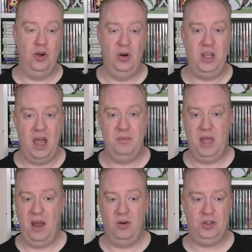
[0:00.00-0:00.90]
couldn't get him
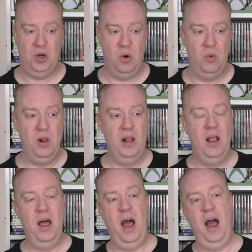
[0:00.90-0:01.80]
down at all.
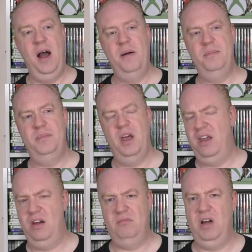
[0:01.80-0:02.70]
I